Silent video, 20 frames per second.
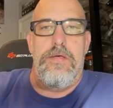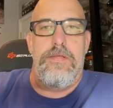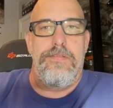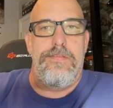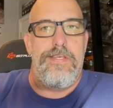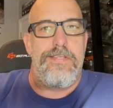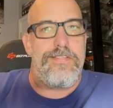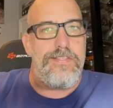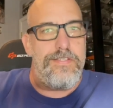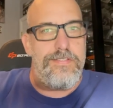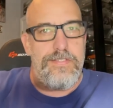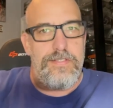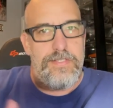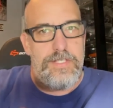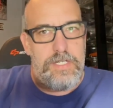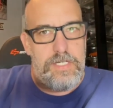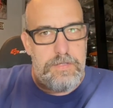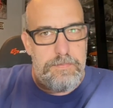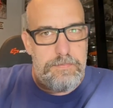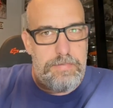this isn't the
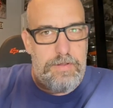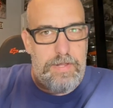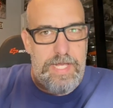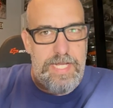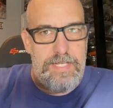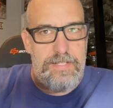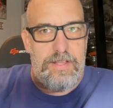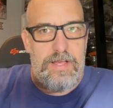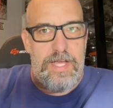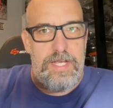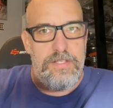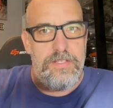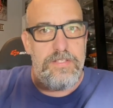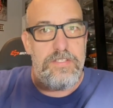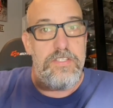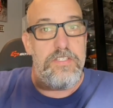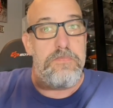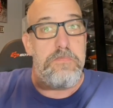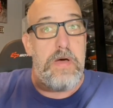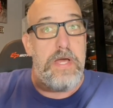complaint line. This
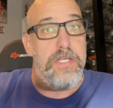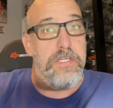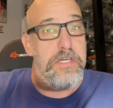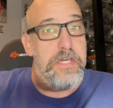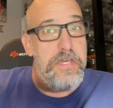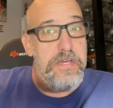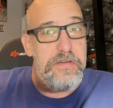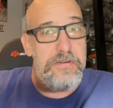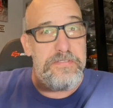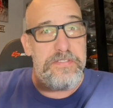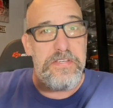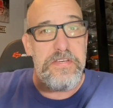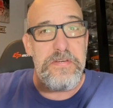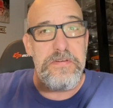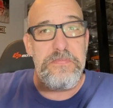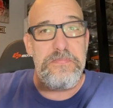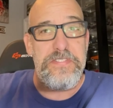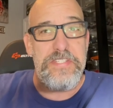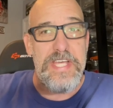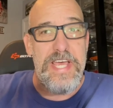is my
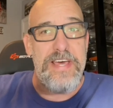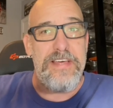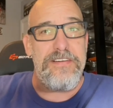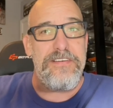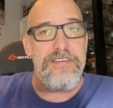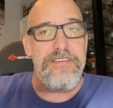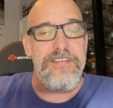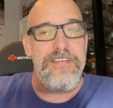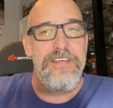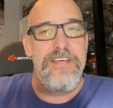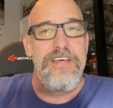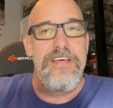YouTube channel.